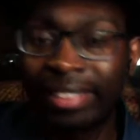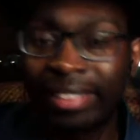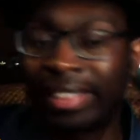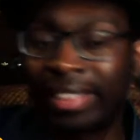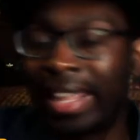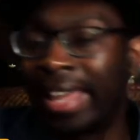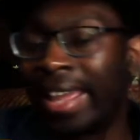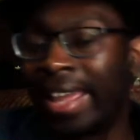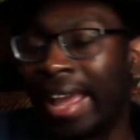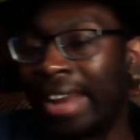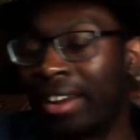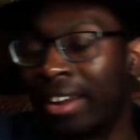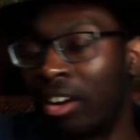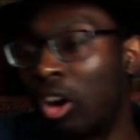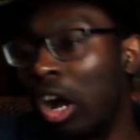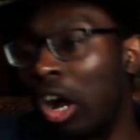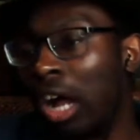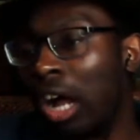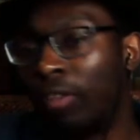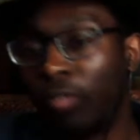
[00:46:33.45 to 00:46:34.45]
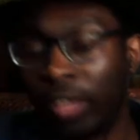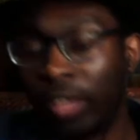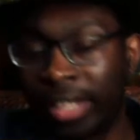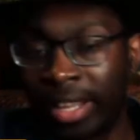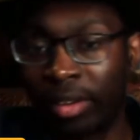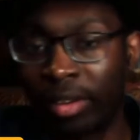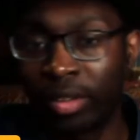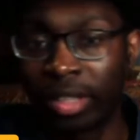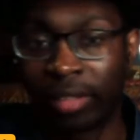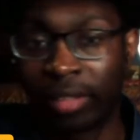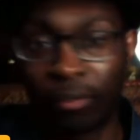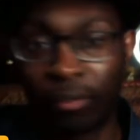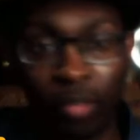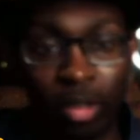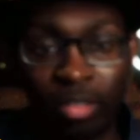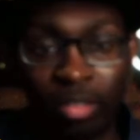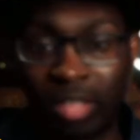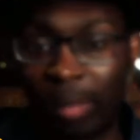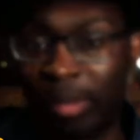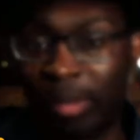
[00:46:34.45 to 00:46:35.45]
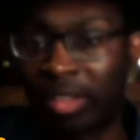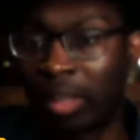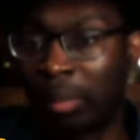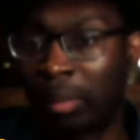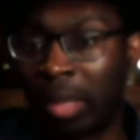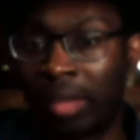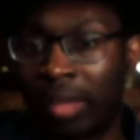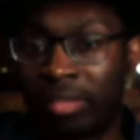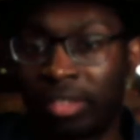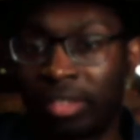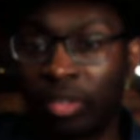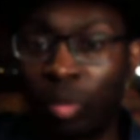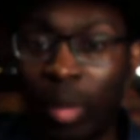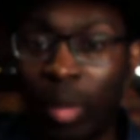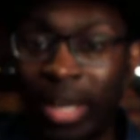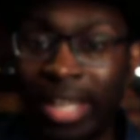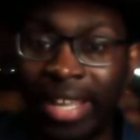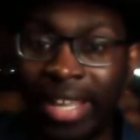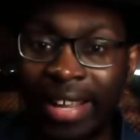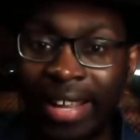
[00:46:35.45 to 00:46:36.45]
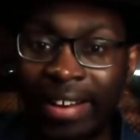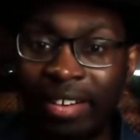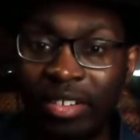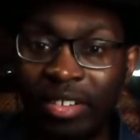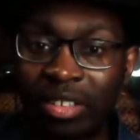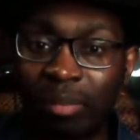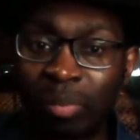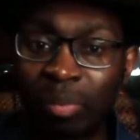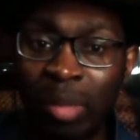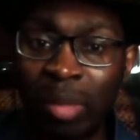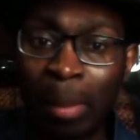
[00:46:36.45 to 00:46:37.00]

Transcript: They had an awful year, their first time in the playoffs in 20 years.